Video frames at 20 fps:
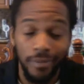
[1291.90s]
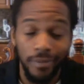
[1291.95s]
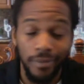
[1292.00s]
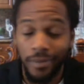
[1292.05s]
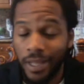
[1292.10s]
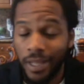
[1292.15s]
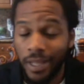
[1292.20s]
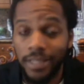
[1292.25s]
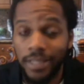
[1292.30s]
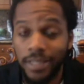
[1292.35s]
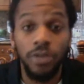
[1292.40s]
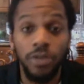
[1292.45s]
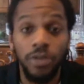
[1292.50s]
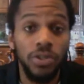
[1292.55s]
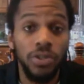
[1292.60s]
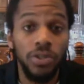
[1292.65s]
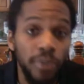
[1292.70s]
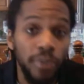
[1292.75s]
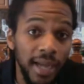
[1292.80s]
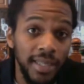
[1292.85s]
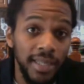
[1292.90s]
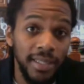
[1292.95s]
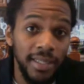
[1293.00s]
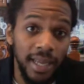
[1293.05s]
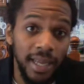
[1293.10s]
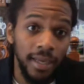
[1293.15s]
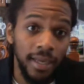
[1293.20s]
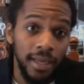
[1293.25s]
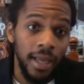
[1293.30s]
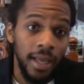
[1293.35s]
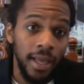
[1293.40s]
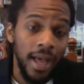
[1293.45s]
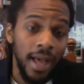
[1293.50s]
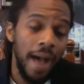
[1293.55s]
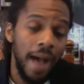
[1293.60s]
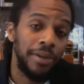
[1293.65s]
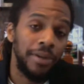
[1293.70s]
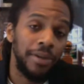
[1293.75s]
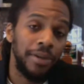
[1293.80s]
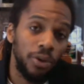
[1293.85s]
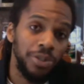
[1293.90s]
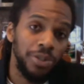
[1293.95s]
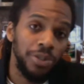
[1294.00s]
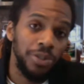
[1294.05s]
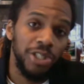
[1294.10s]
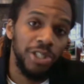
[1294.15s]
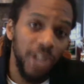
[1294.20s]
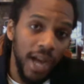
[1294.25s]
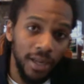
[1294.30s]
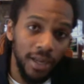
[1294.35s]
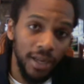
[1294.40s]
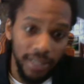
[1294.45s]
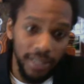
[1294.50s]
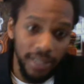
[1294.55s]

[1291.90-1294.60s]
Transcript: It's no surprise that I'm an only child,